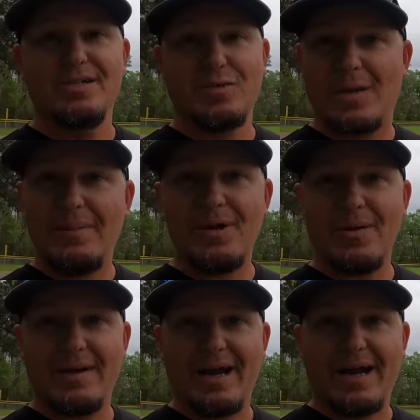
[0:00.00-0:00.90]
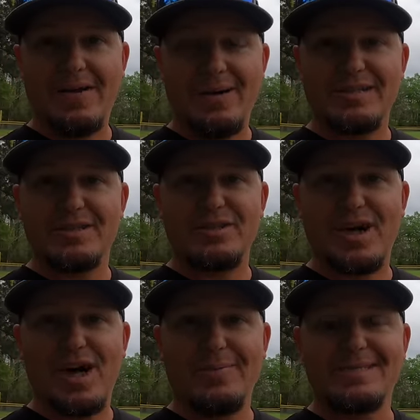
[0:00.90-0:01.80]
So what I'm doing now as a
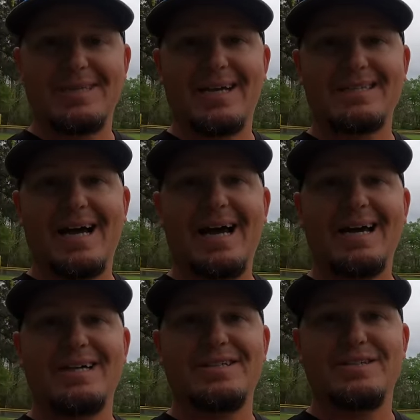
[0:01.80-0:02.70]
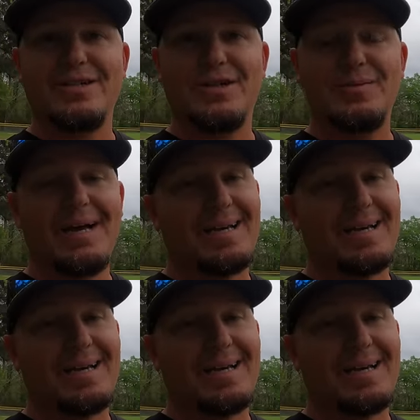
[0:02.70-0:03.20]
job is things I got to do